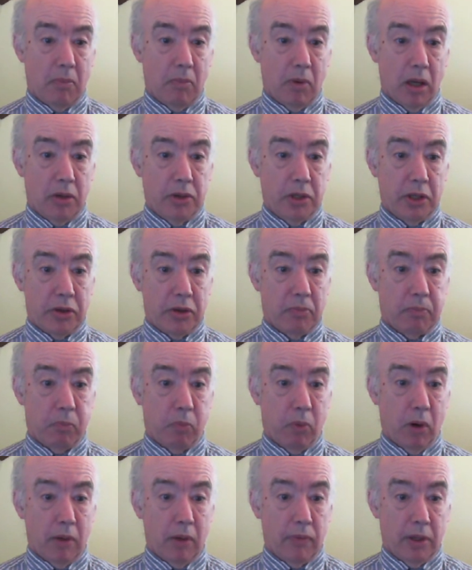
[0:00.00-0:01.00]
Another
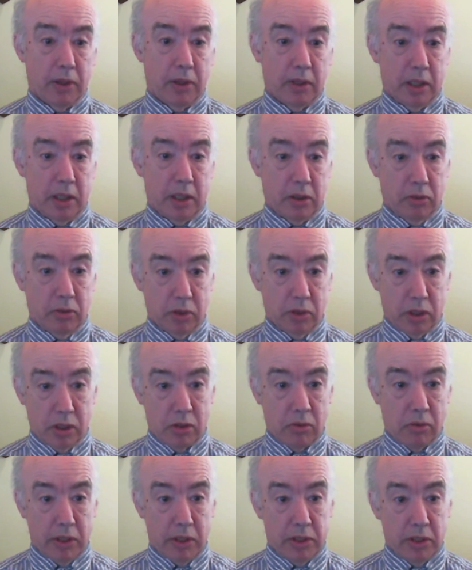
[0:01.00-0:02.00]
one that they do, which is
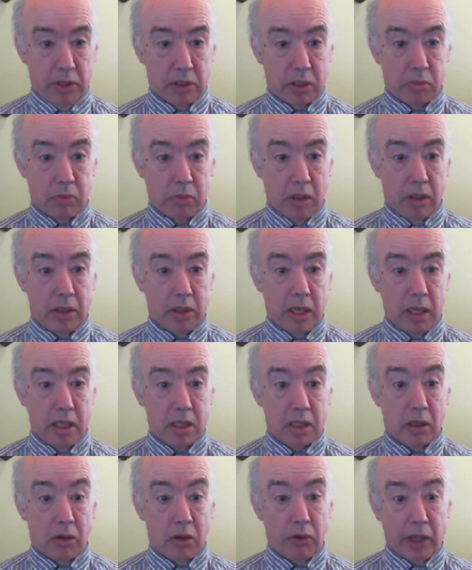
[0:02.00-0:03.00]
quite a nice one,
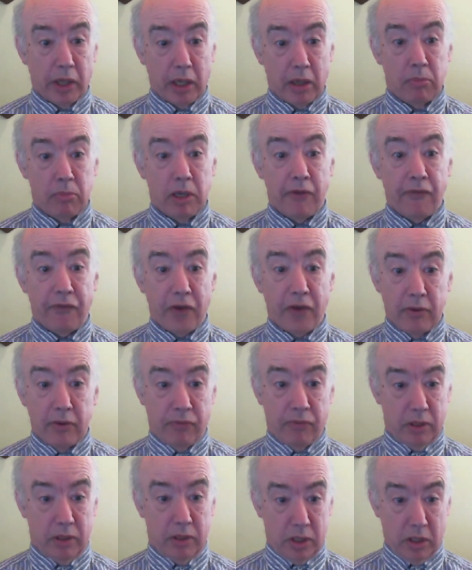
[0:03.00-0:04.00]
is on how many
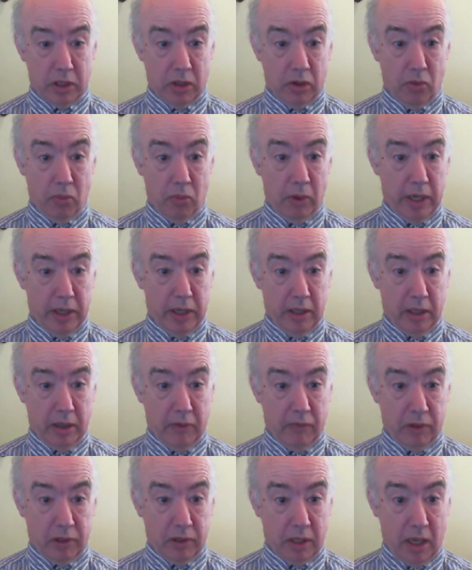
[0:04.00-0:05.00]
favourites are going to win in a
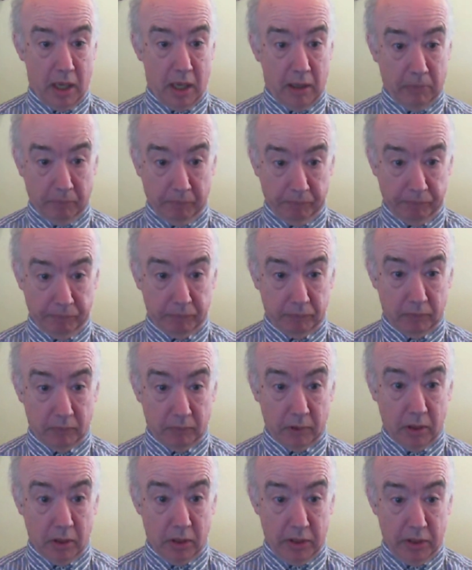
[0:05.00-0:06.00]
given day
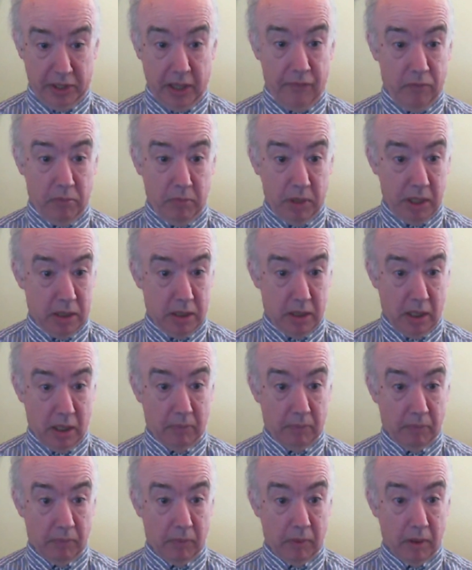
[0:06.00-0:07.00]
or a given meeting,
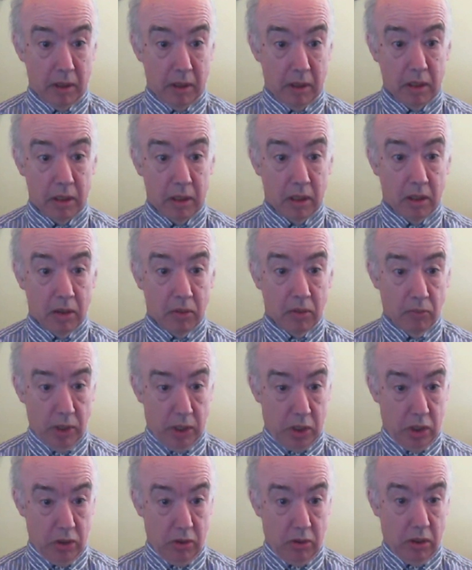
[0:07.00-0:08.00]

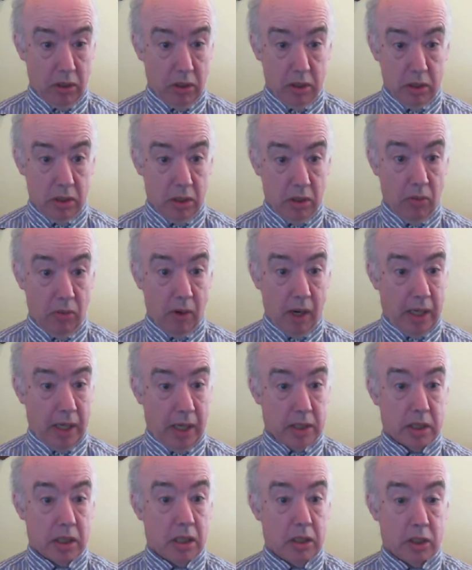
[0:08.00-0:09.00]
which you can do
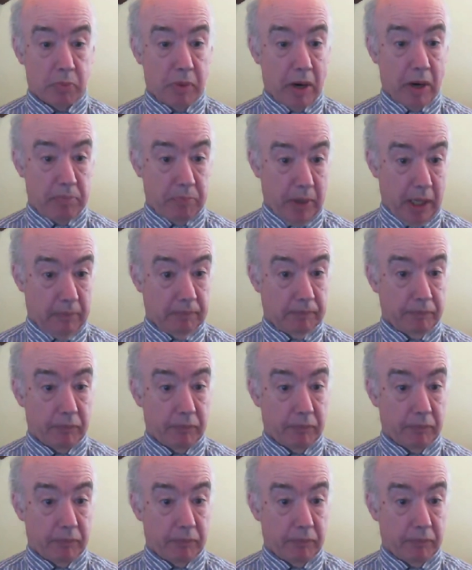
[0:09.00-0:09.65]
as a spread bet.